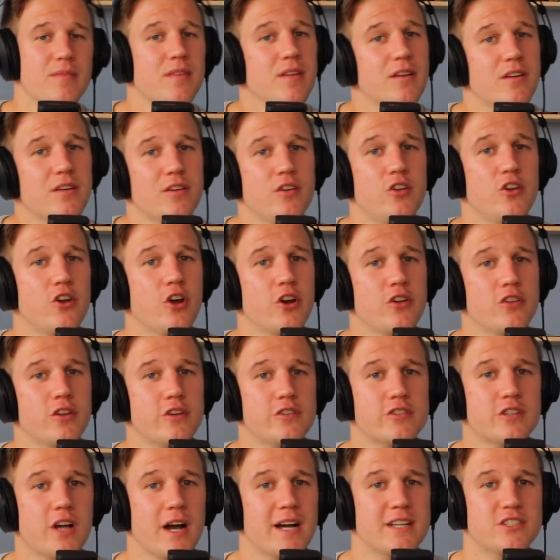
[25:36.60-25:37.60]
You know
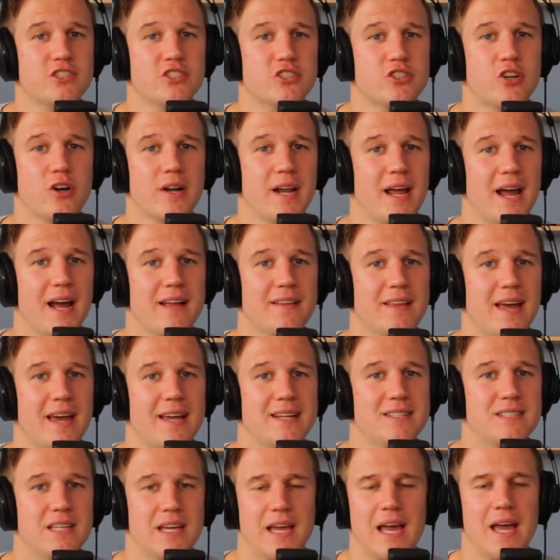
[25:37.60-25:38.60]
those guys just got it out of the
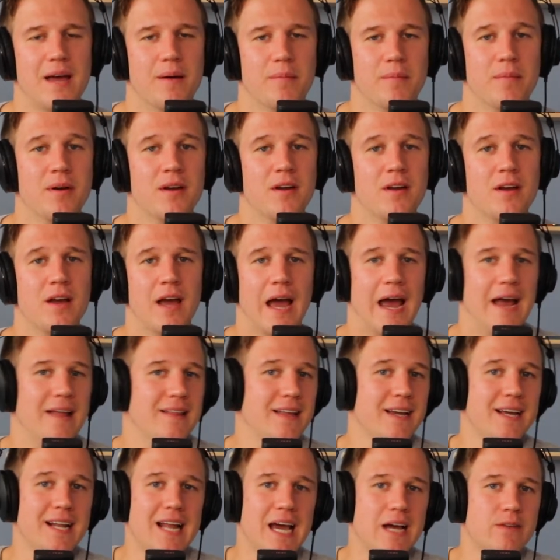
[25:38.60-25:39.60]
ATM, and
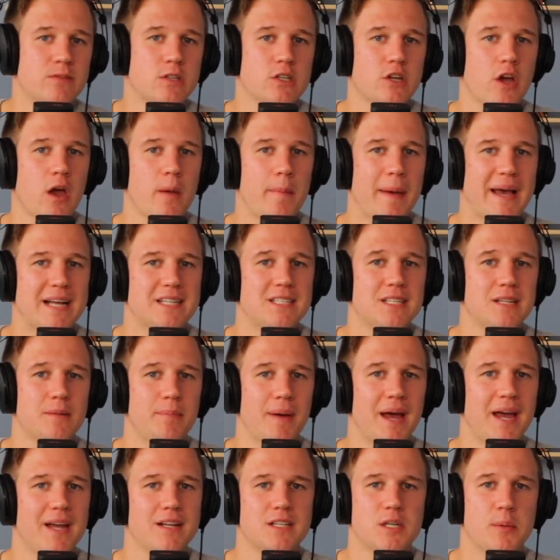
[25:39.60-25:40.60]
they're gonna have to go back to the
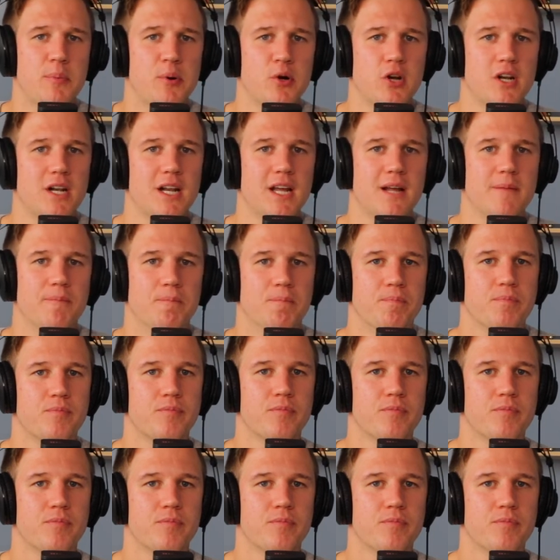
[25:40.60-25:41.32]
bank to put it in.